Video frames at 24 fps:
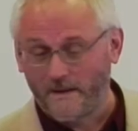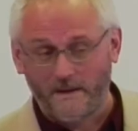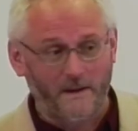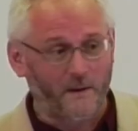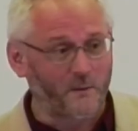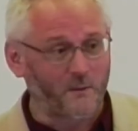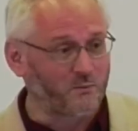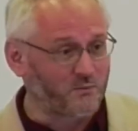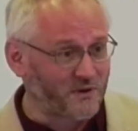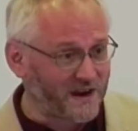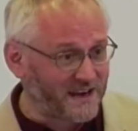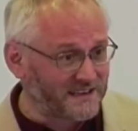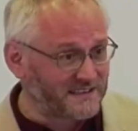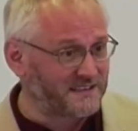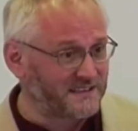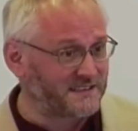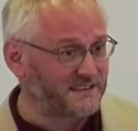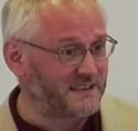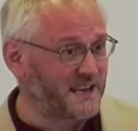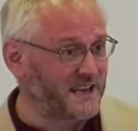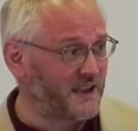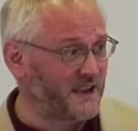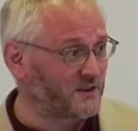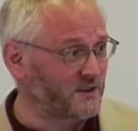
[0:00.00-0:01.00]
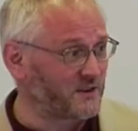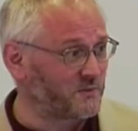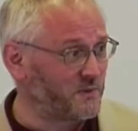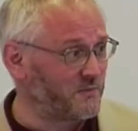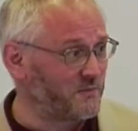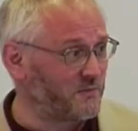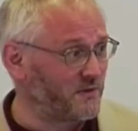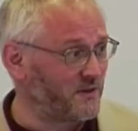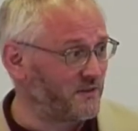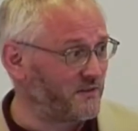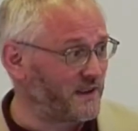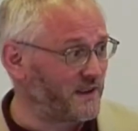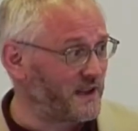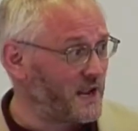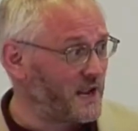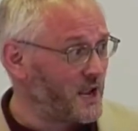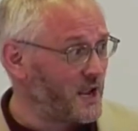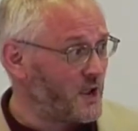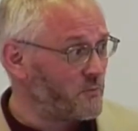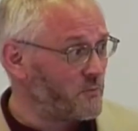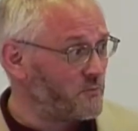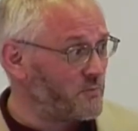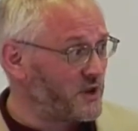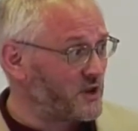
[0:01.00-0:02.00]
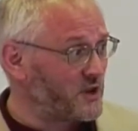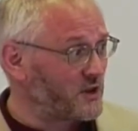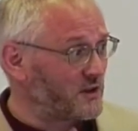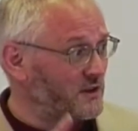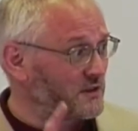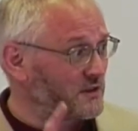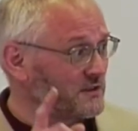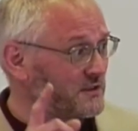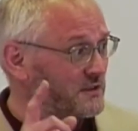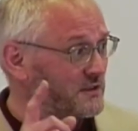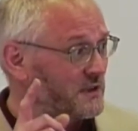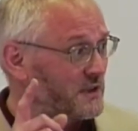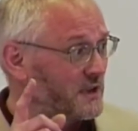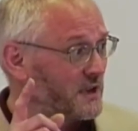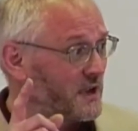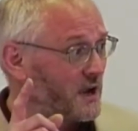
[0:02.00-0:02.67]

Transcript: I'm practicing how to be perfect because